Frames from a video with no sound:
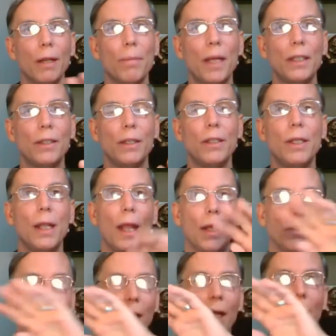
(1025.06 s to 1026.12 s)
little bit to D
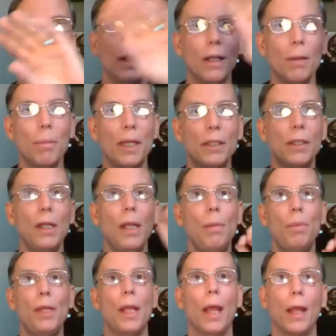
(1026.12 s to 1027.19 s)
H A, a little bit to
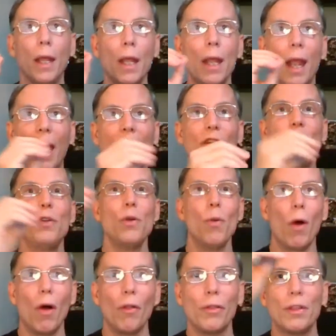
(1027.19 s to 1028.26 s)
E P A, and do
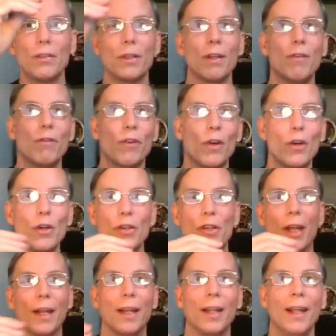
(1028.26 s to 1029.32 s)
all this
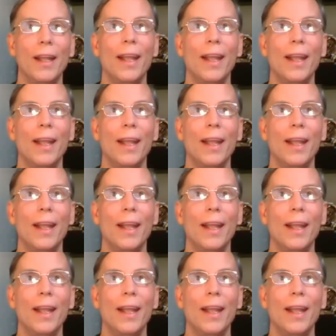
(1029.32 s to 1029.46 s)
conversion